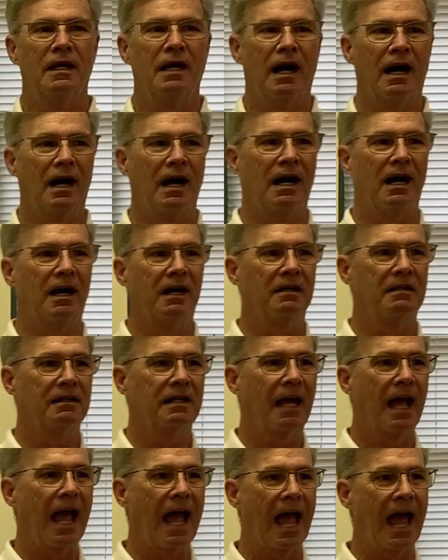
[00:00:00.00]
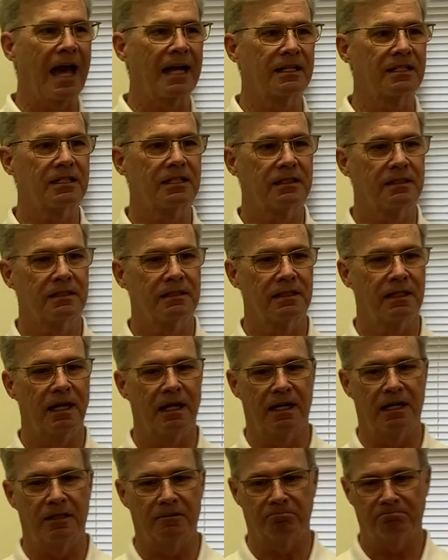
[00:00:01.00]
uh, at
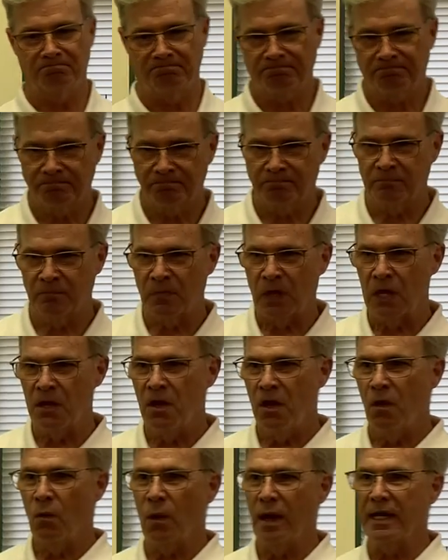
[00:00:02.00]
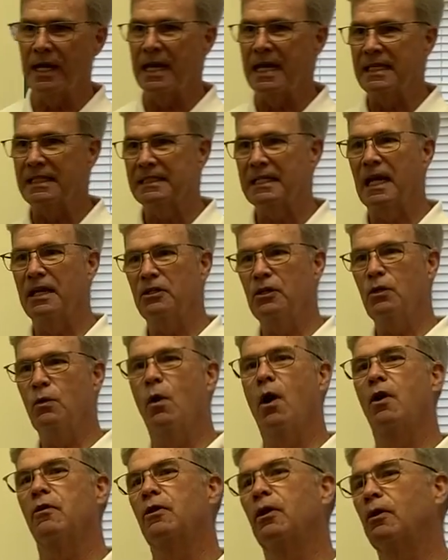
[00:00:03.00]
um, when he said, You
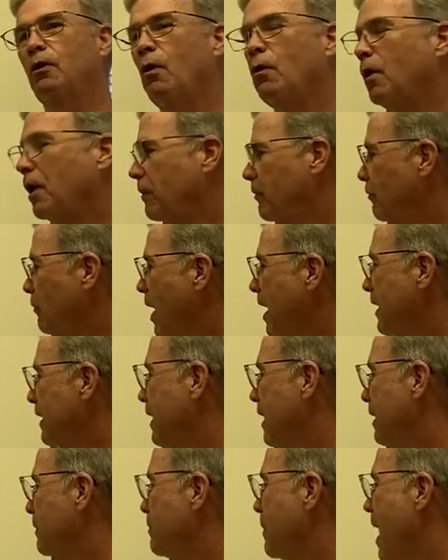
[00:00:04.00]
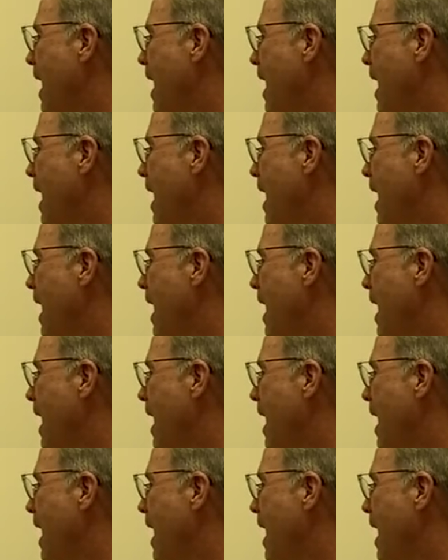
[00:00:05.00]
are the Lord, right, in